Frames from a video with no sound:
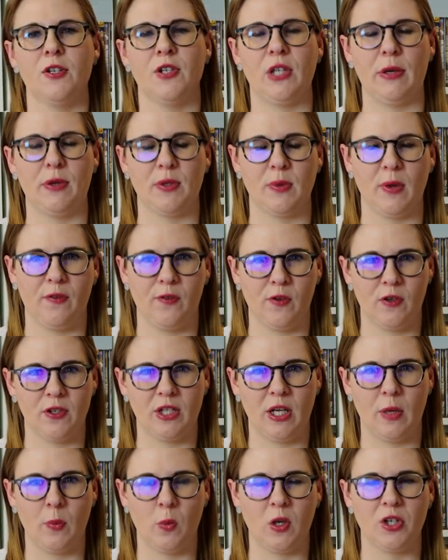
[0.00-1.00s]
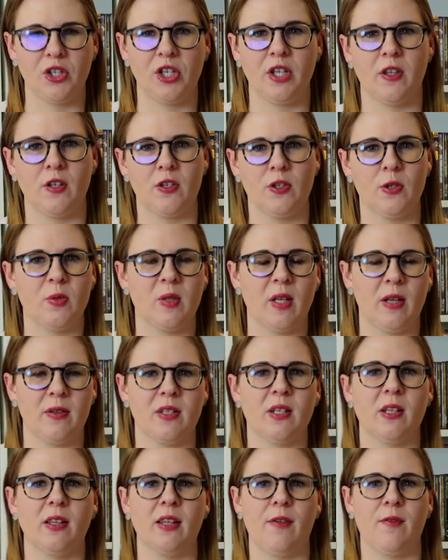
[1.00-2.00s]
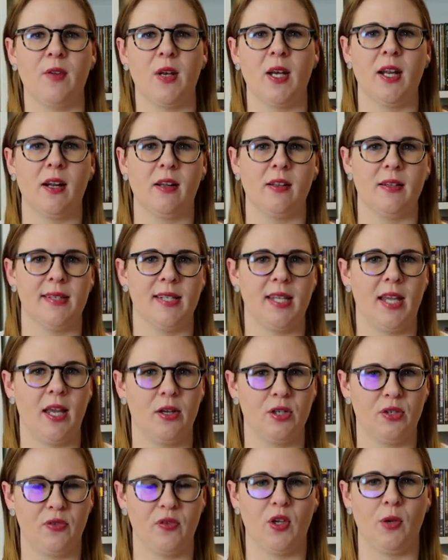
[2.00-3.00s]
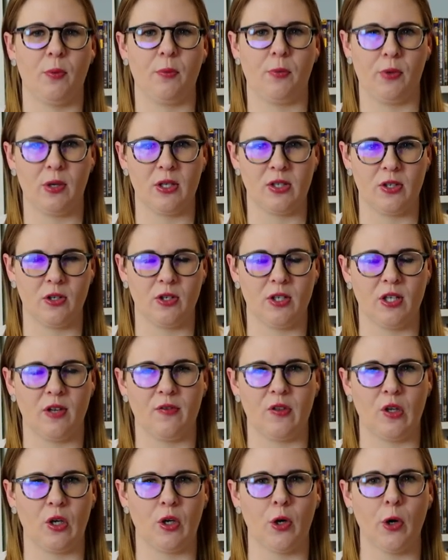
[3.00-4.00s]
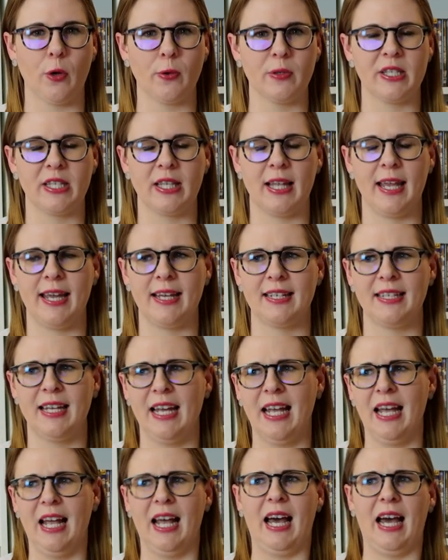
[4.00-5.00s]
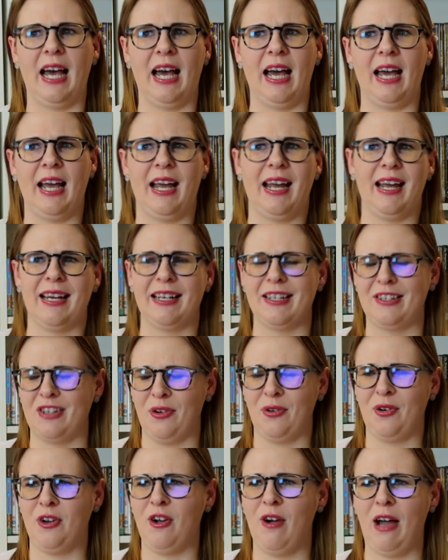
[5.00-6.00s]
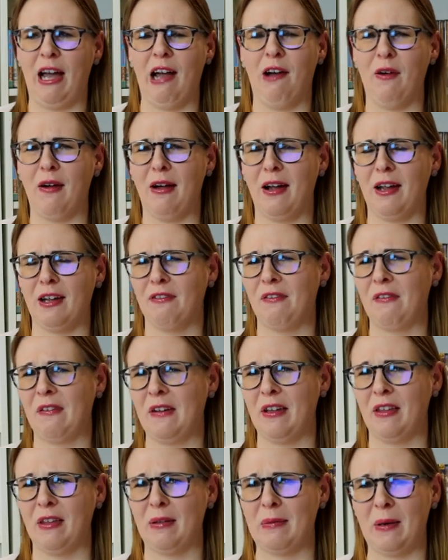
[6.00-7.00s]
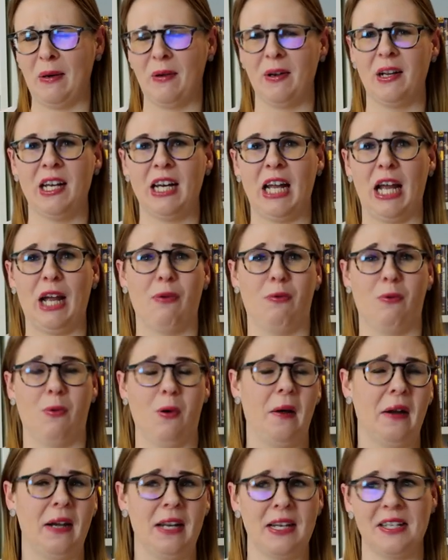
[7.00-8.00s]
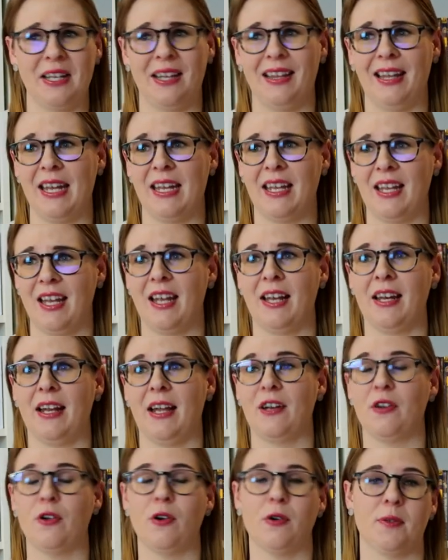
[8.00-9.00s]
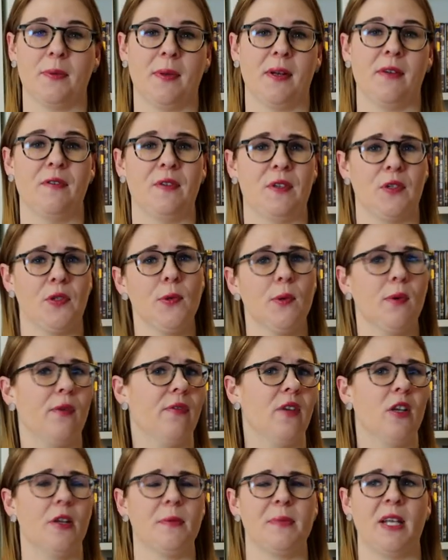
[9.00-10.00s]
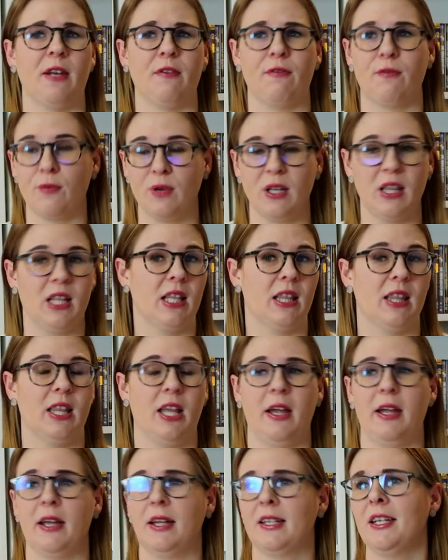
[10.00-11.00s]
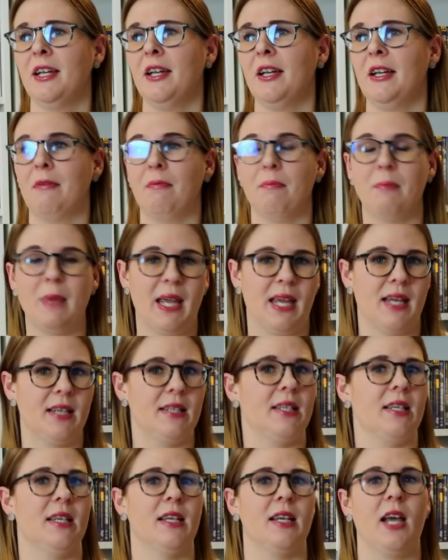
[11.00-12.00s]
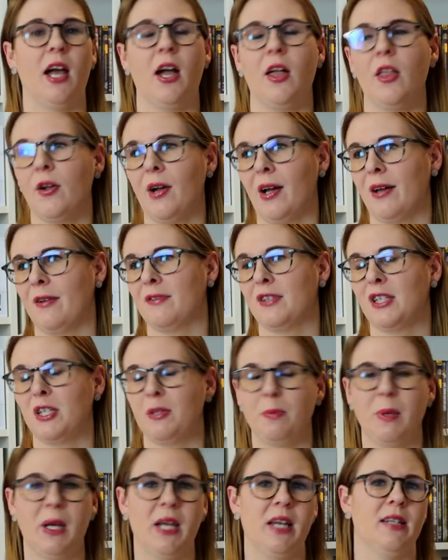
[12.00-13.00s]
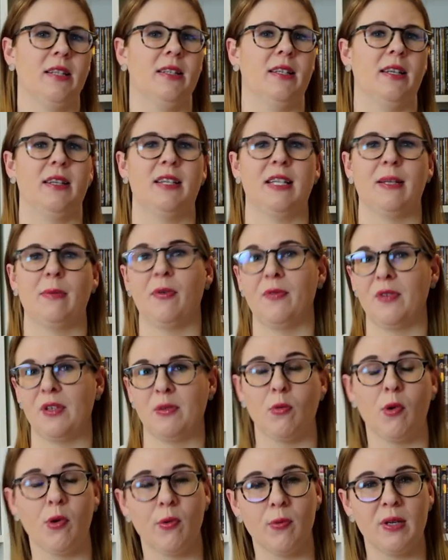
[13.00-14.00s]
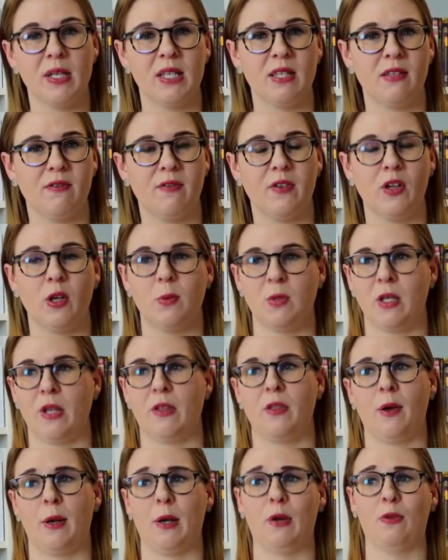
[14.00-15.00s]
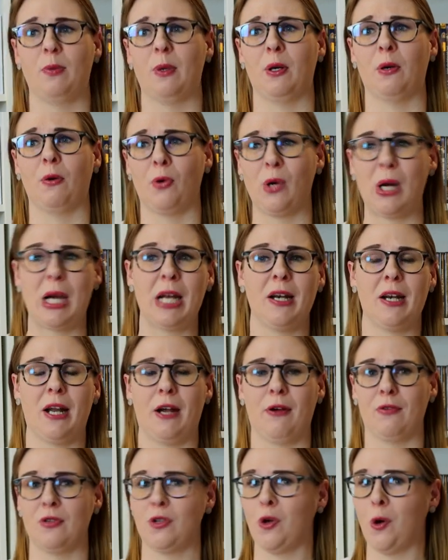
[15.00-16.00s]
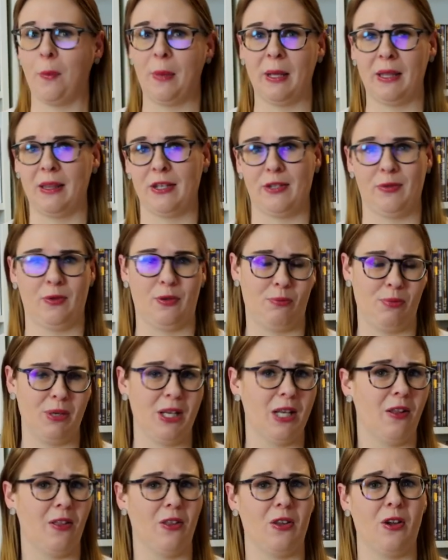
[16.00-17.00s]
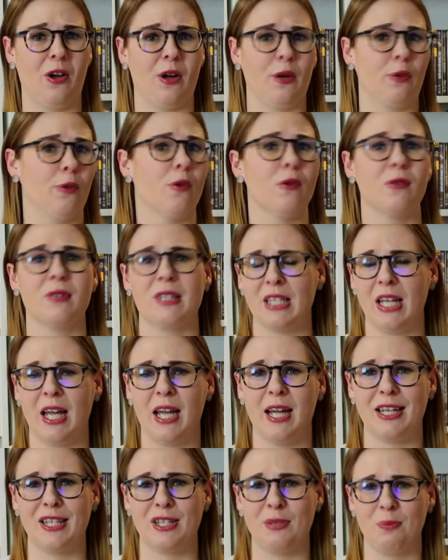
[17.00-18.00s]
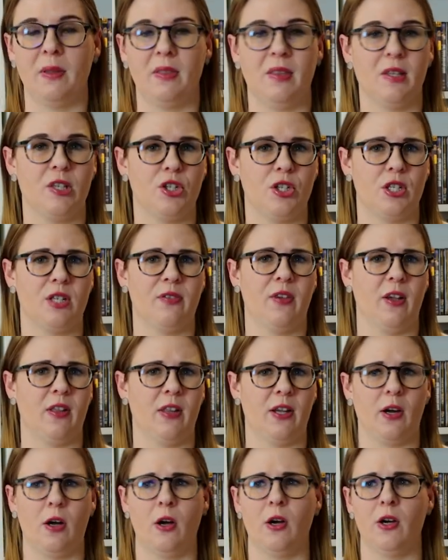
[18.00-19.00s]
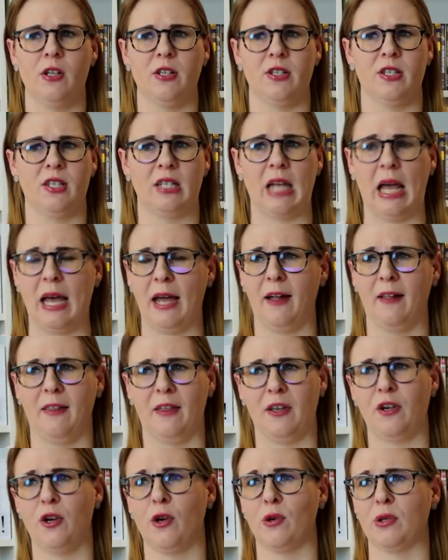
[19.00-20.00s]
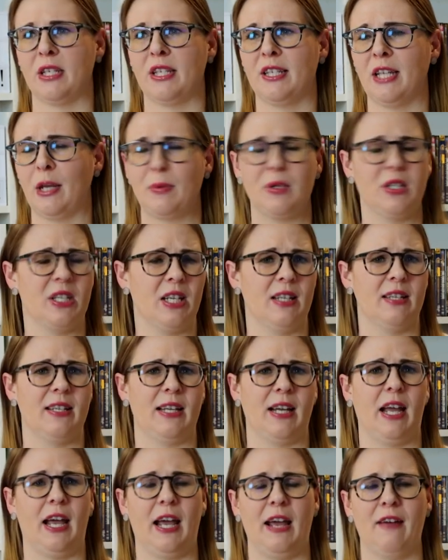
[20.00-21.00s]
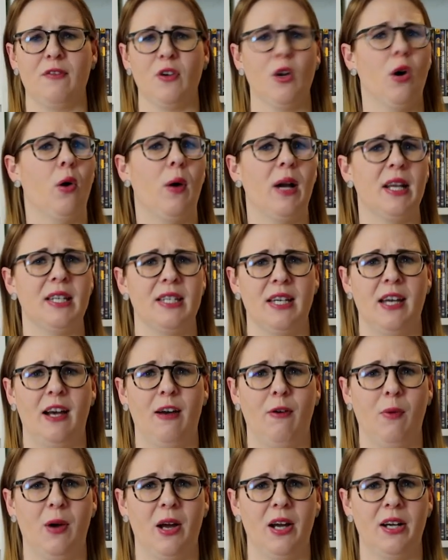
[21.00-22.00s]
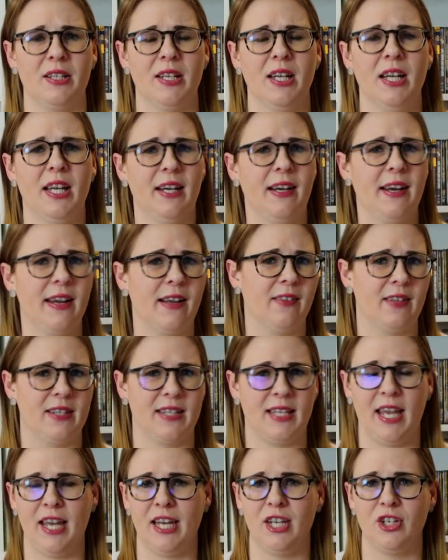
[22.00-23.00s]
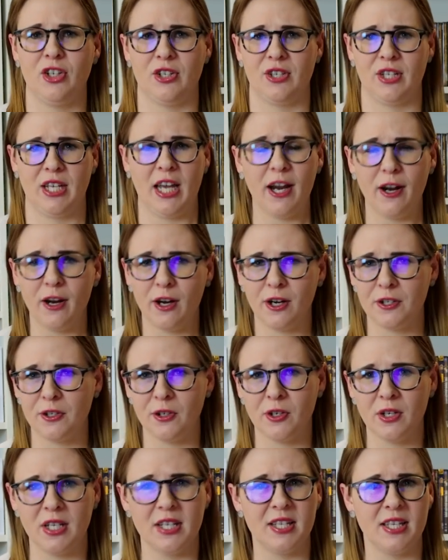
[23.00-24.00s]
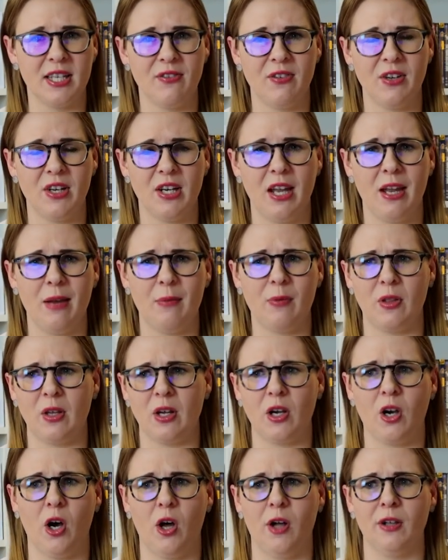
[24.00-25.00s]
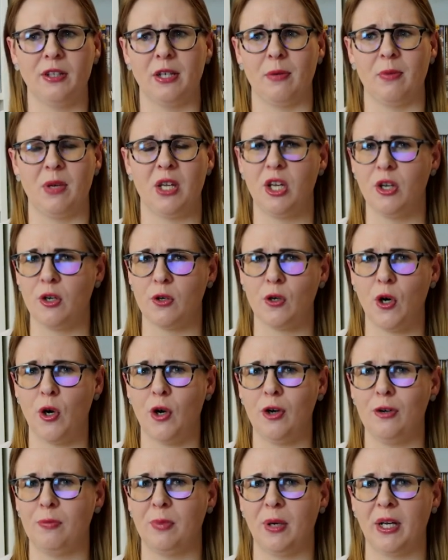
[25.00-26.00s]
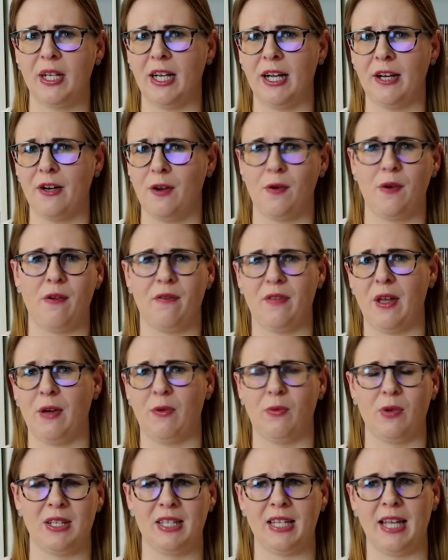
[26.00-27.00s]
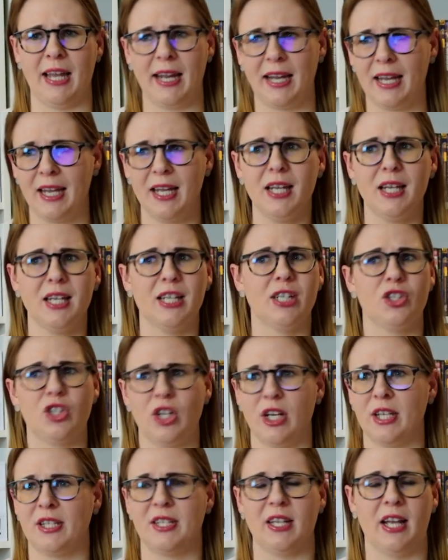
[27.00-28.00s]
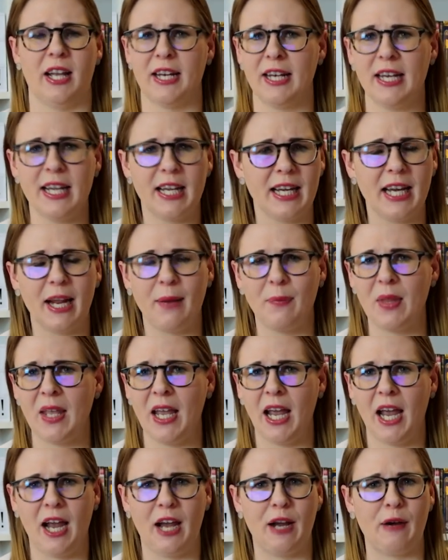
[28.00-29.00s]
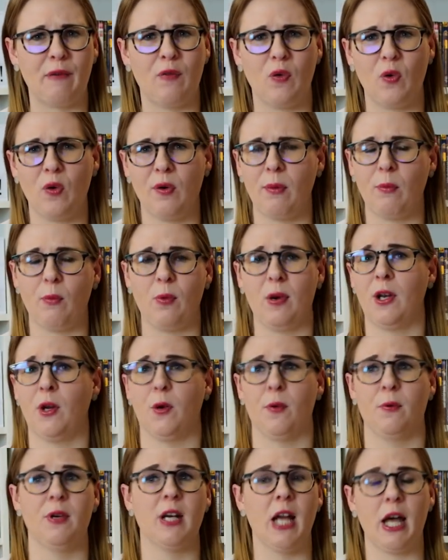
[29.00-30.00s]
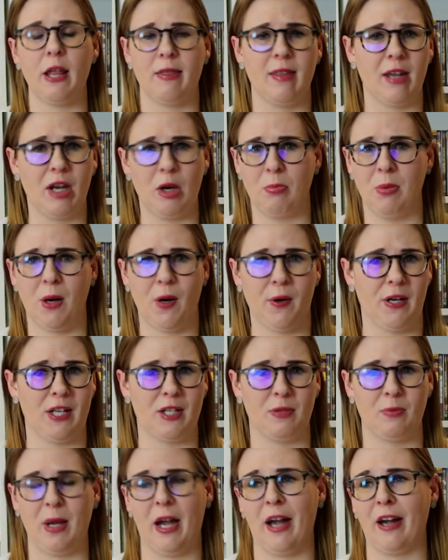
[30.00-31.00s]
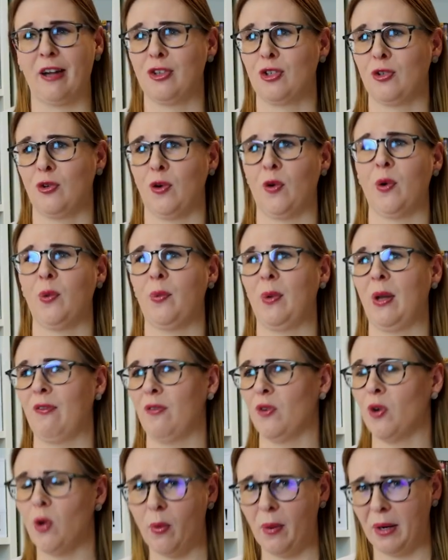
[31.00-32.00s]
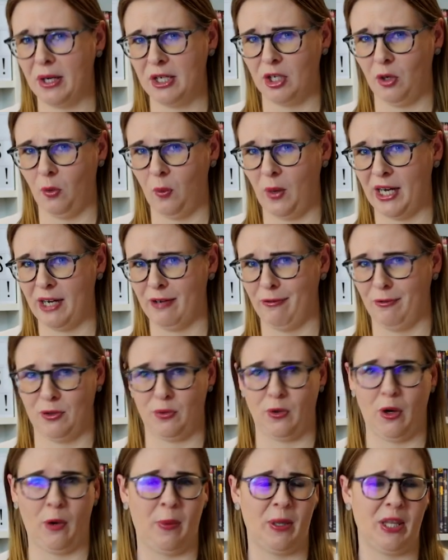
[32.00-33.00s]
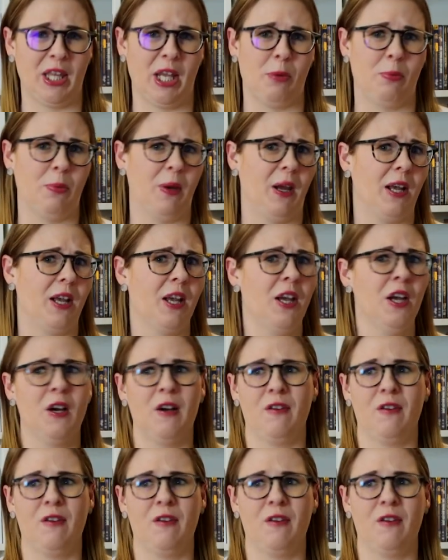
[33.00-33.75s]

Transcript: So that was my first time watching the 2011 Nicolas Cage film Prisoners of the Ghostland. I don't know how I feel about it. I wanted to like it. I knew it was one of his newer films. I've really liked Mandy, Color Out of Space, like some of his more recent films I thought have been great, and I was hoping this would be along those lines, but this just felt like all style and no substance. Like, I have no idea what Nicolas Cage's character is even named. They called him Hero, but I don't know if that was like just a nickname they had for him. We know nothing about his backstory. We have no idea why he was robbing that bank.